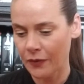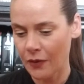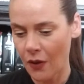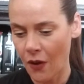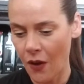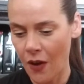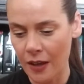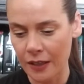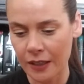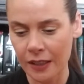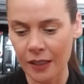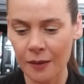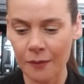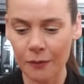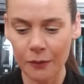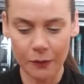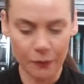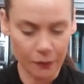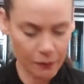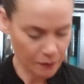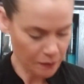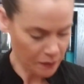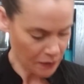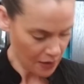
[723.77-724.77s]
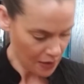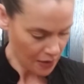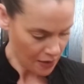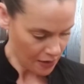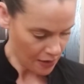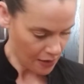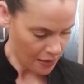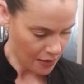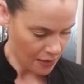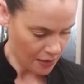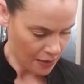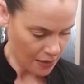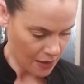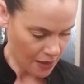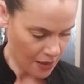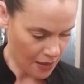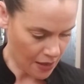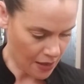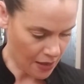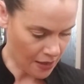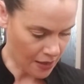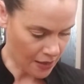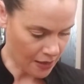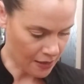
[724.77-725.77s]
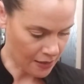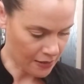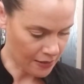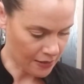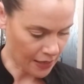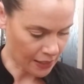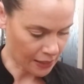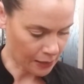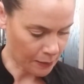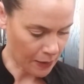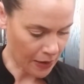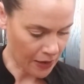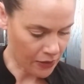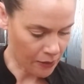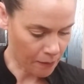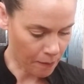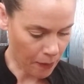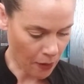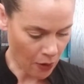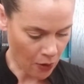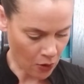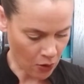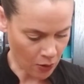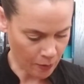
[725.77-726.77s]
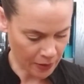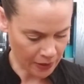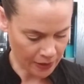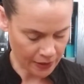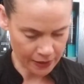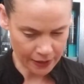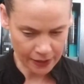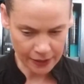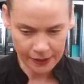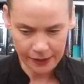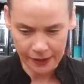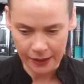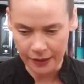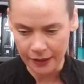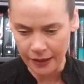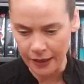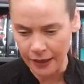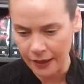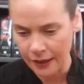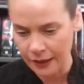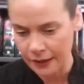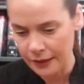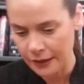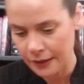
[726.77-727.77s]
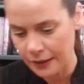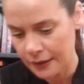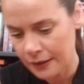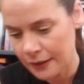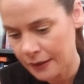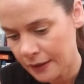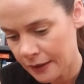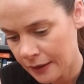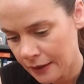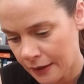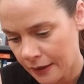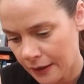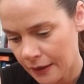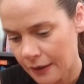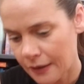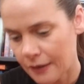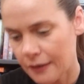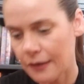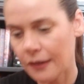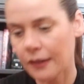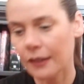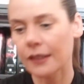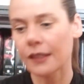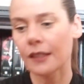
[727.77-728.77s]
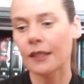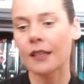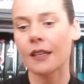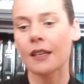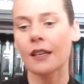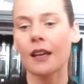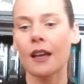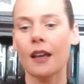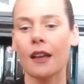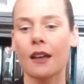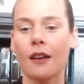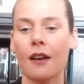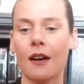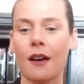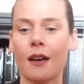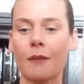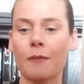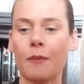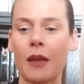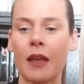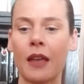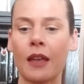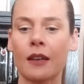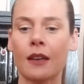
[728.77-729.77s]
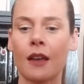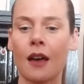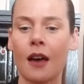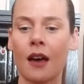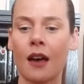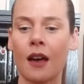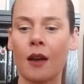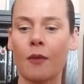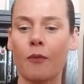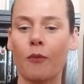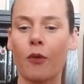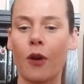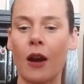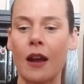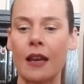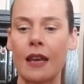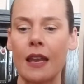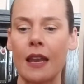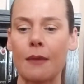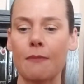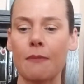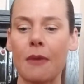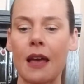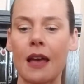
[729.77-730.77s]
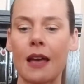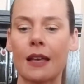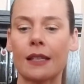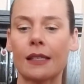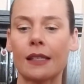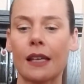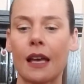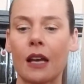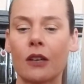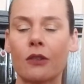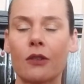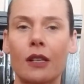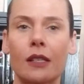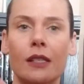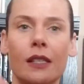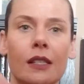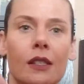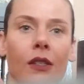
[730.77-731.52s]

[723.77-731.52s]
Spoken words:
Awesome. And that's by The Balm. I think I said that. Next thing I got, Panda Eye Brightening Mask, Hydrates and